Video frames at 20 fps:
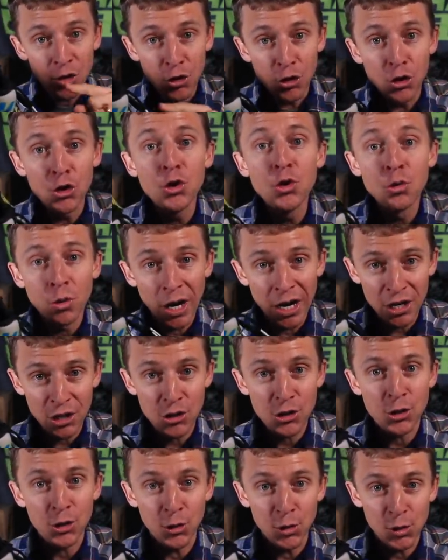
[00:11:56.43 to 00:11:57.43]
new running
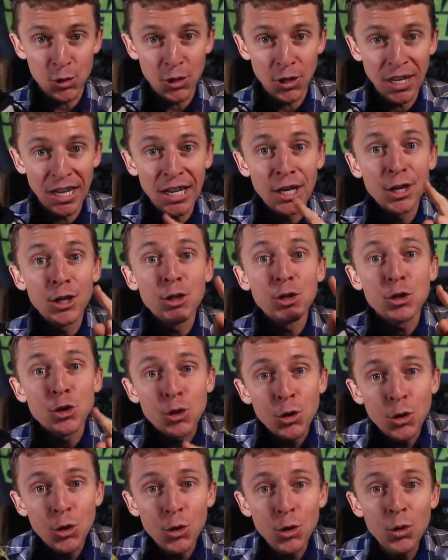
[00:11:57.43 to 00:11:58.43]
shoes.
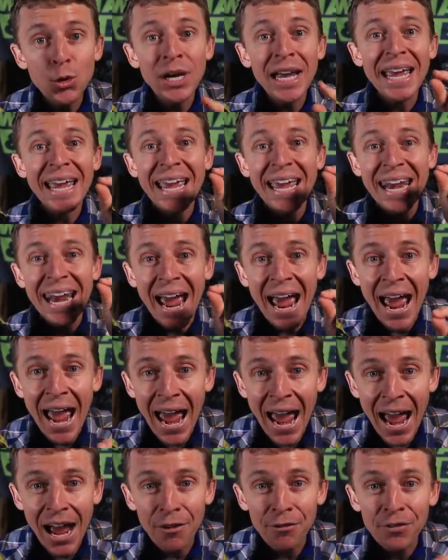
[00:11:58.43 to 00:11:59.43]
Two and a
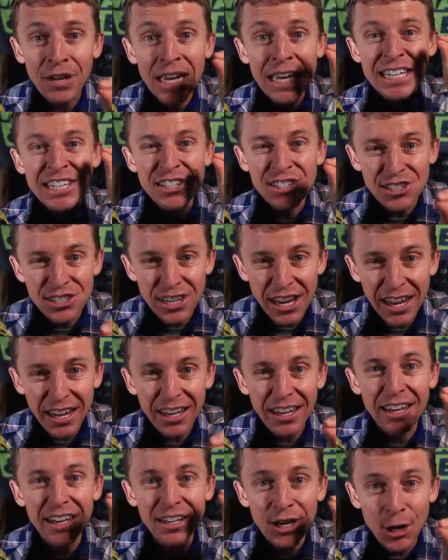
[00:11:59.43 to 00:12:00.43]
half
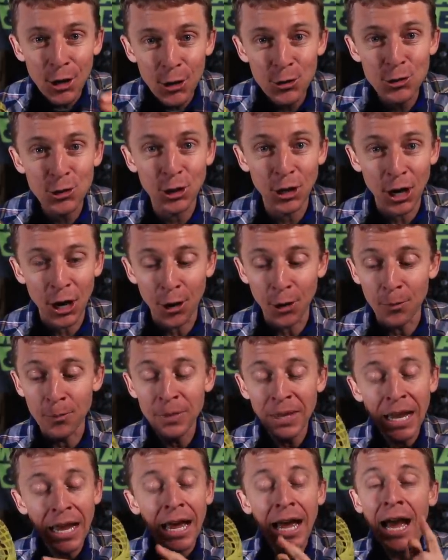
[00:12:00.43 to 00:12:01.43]
stinking years ago.
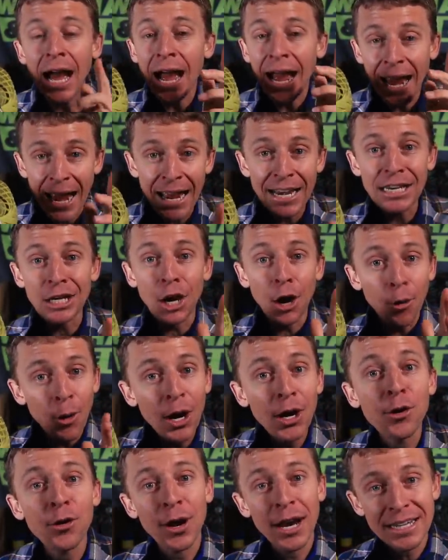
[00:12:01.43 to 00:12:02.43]
I had to go
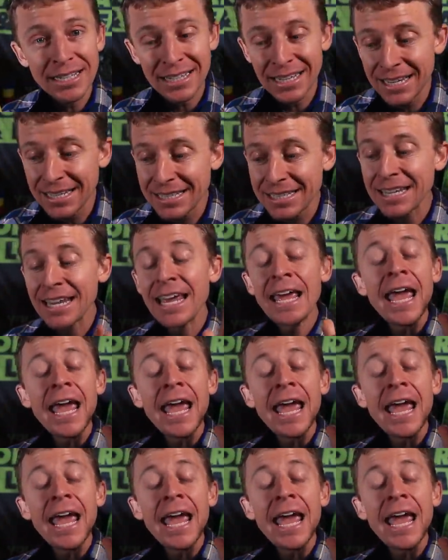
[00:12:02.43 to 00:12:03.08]
on Craigslist